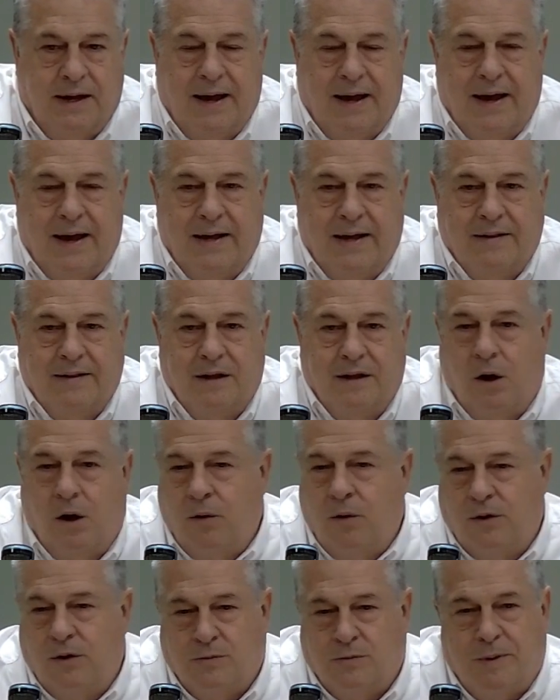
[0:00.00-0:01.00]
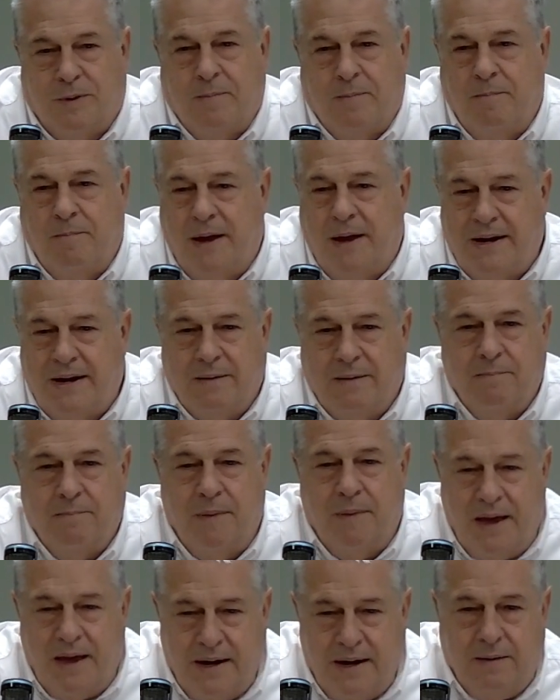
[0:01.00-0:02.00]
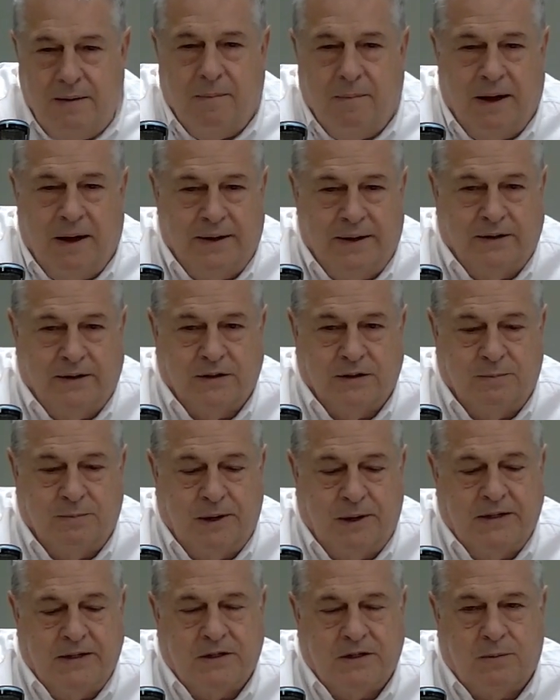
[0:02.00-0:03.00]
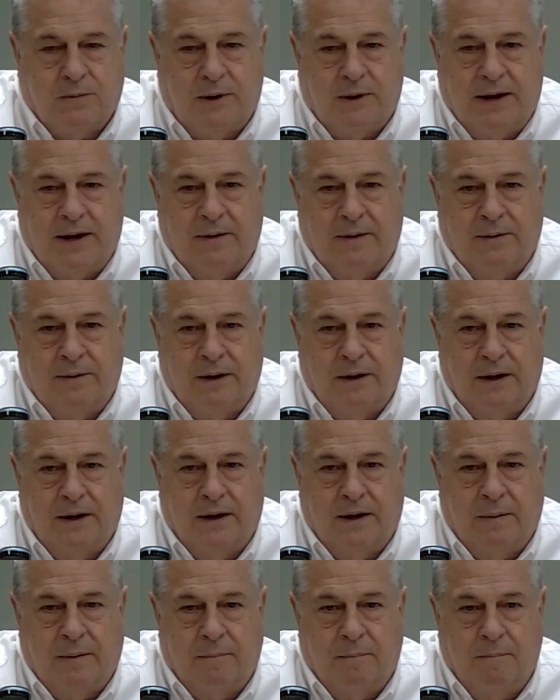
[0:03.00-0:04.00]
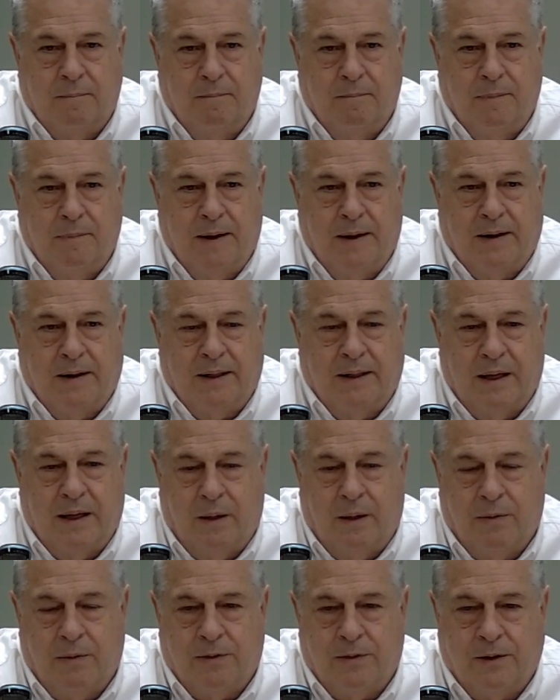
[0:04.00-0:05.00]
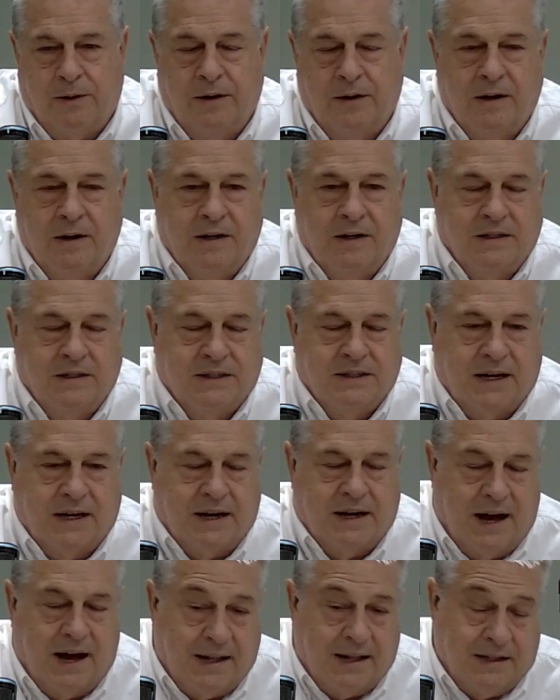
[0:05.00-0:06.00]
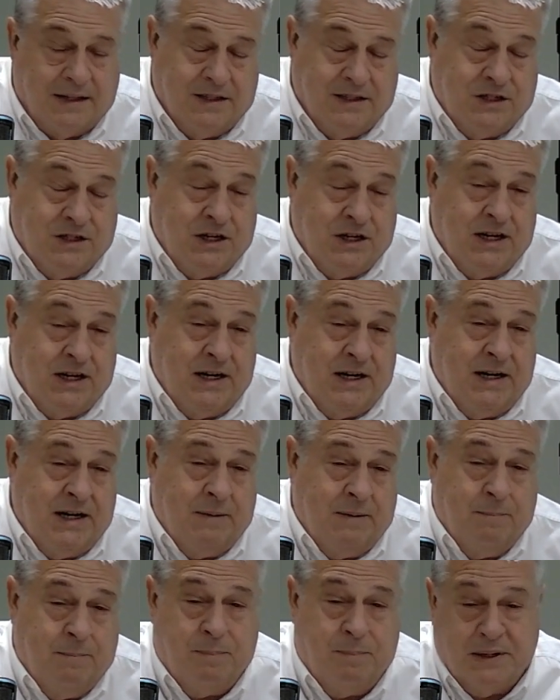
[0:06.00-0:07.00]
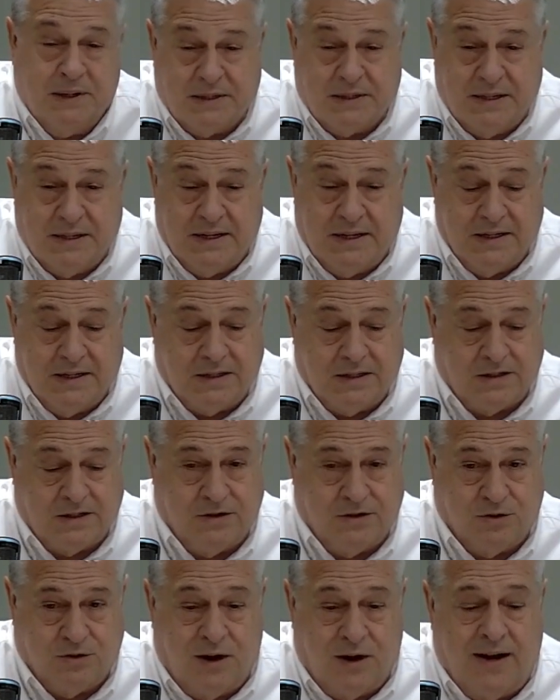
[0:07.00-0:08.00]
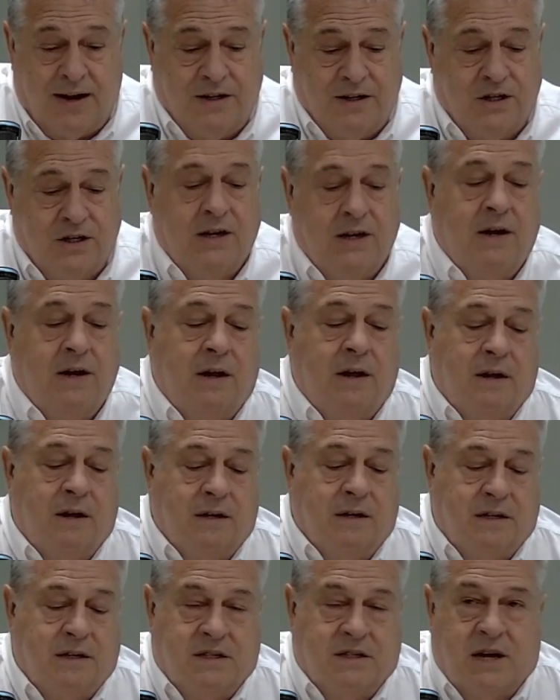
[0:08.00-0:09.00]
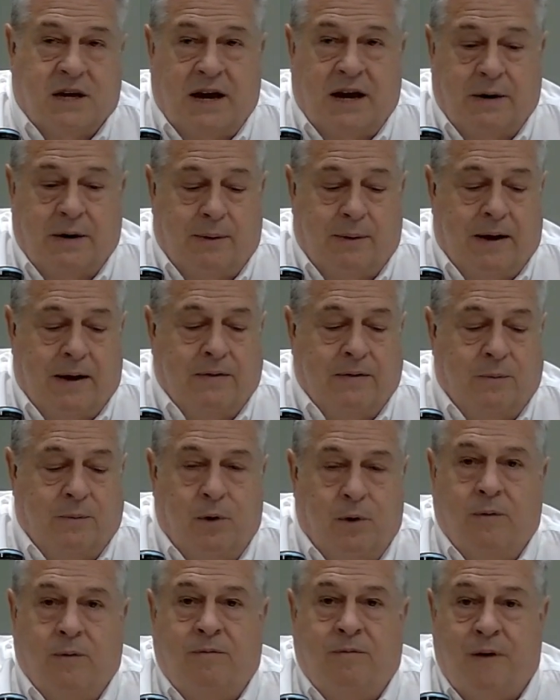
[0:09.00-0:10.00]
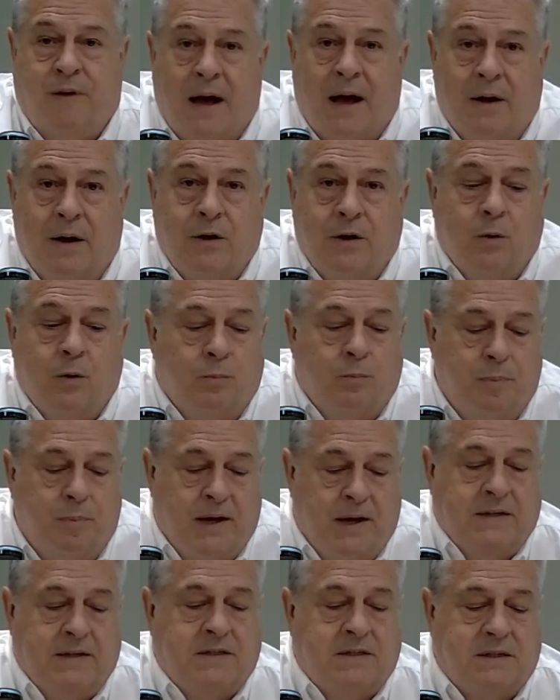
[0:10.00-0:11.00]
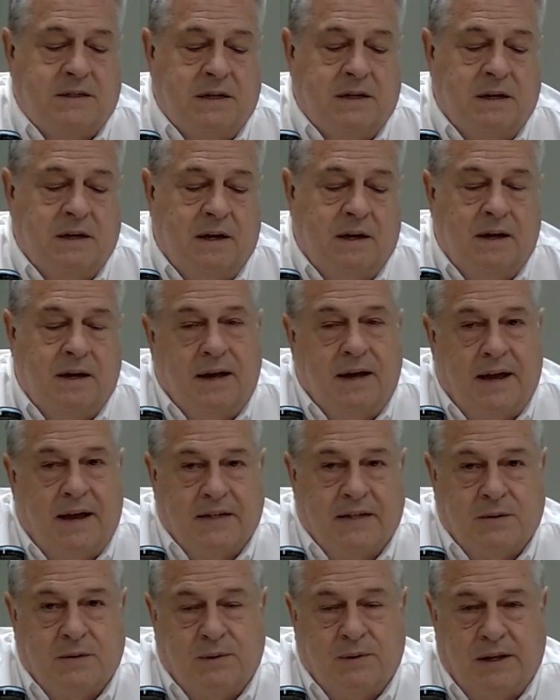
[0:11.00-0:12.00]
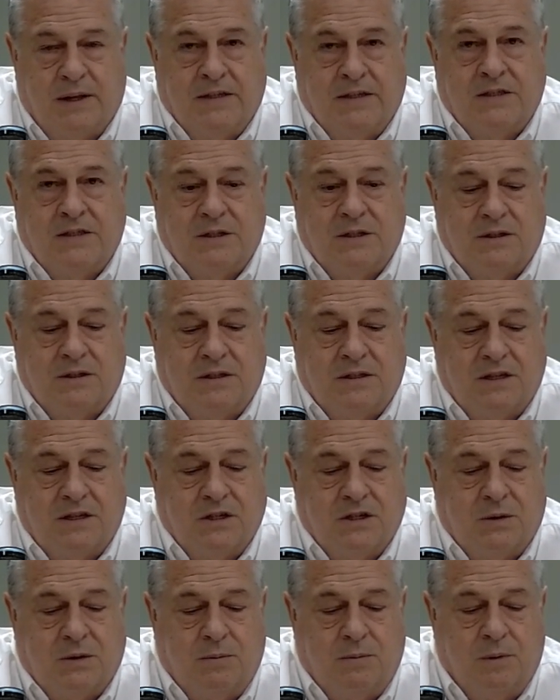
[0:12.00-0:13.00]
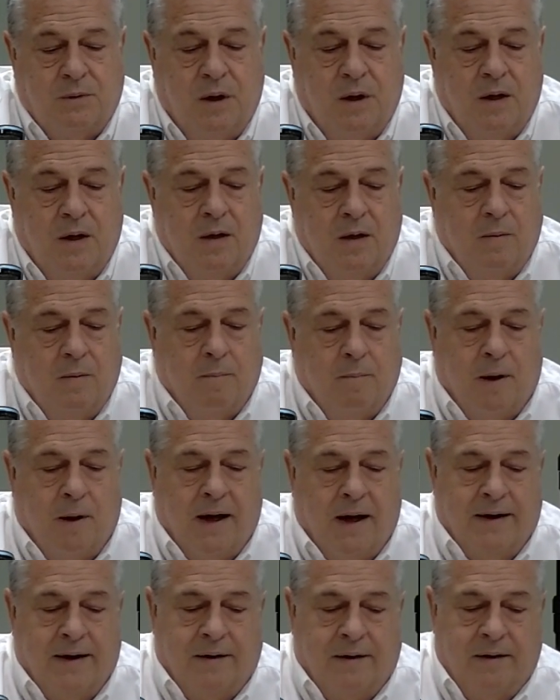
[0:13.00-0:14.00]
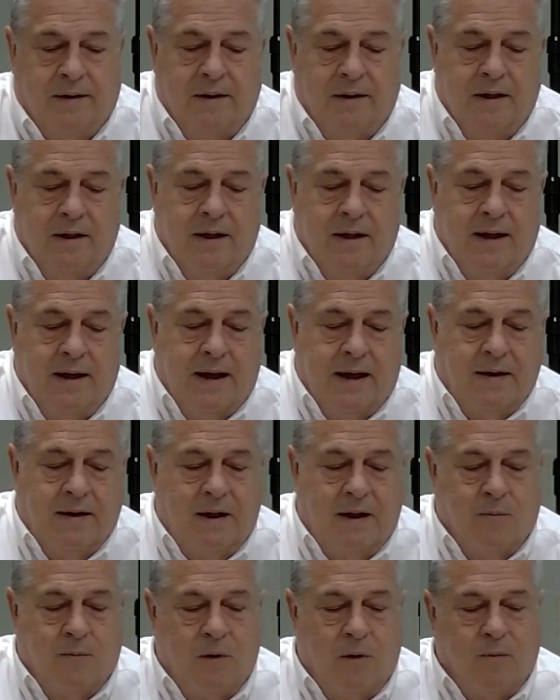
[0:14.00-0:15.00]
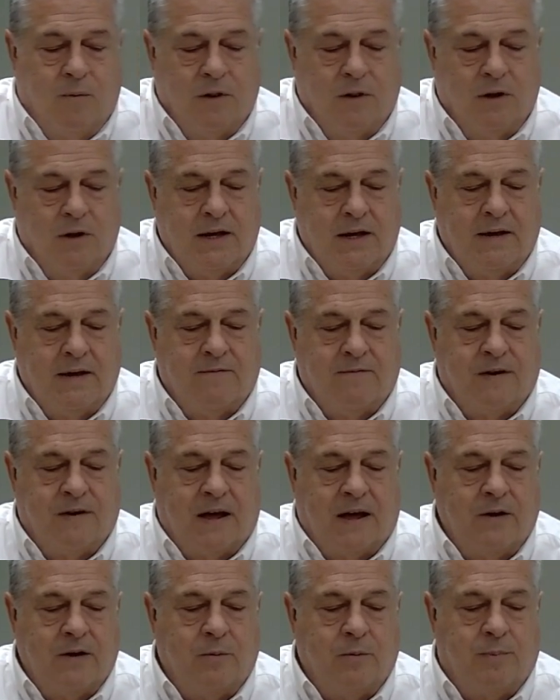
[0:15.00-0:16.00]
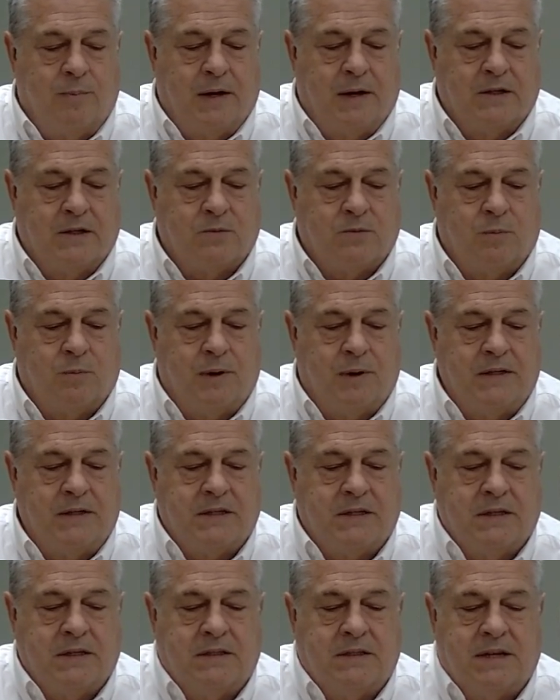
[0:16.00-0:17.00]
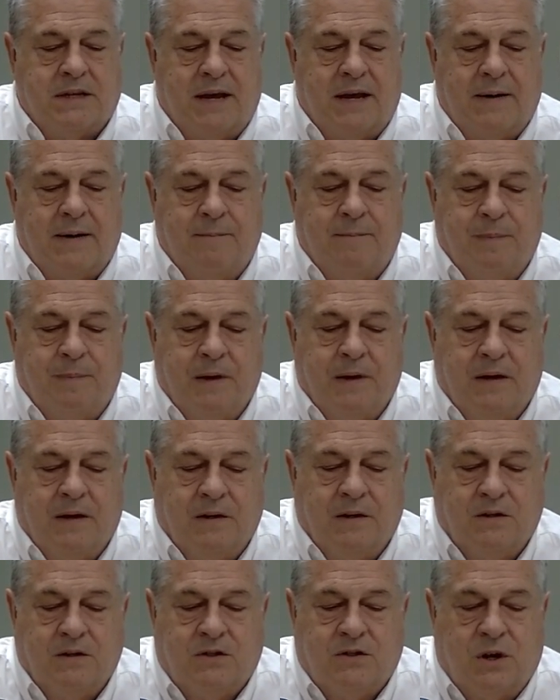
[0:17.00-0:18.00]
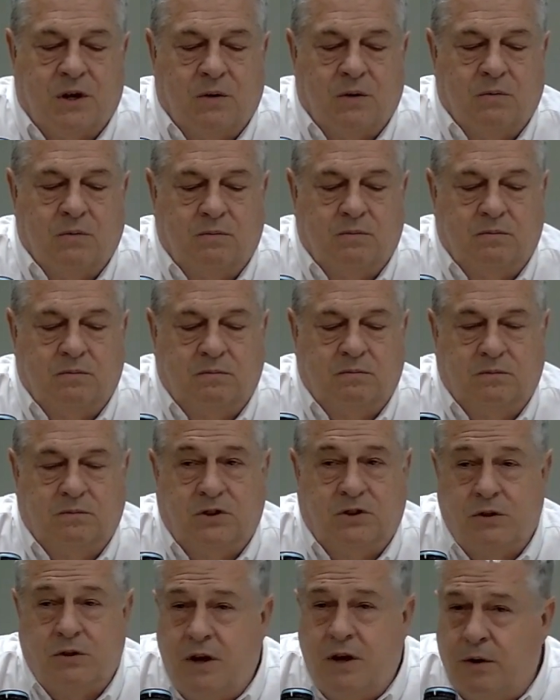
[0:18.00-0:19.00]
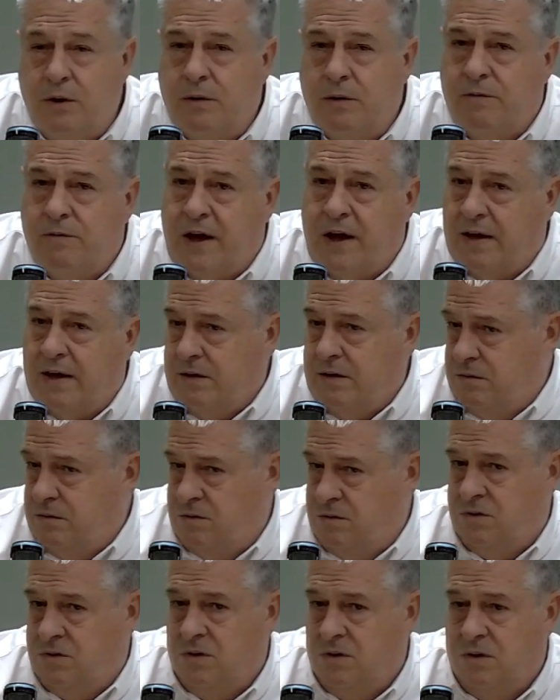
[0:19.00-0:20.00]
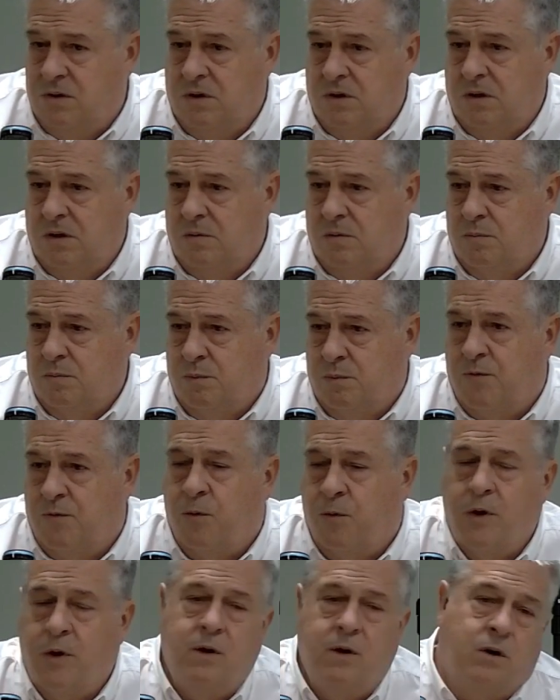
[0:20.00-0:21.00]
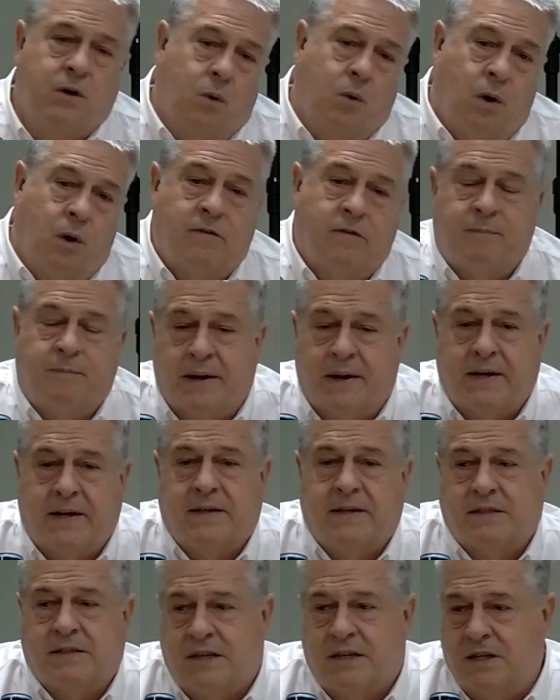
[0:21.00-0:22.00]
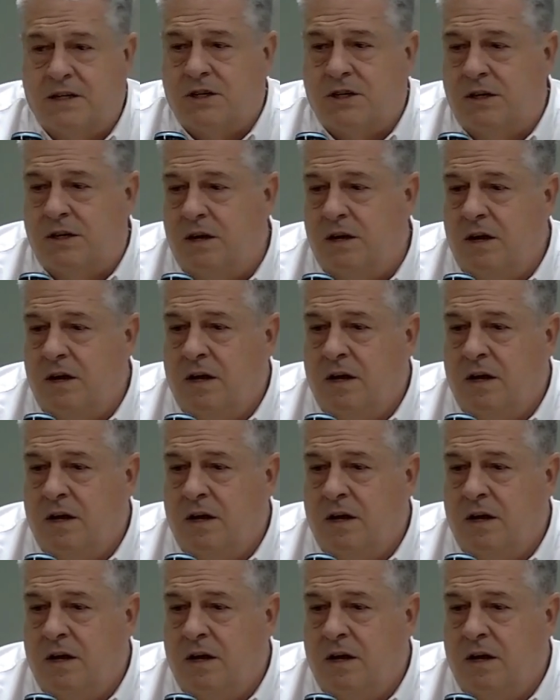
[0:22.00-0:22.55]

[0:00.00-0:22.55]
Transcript: And oh, there's been many, many models based around uh, mental health and psychology and business and strategy designed around the word value based as it relates to decision model. And, and when we're looking at value based, we're basically saying, so do you know your values? Before you go off making a decision,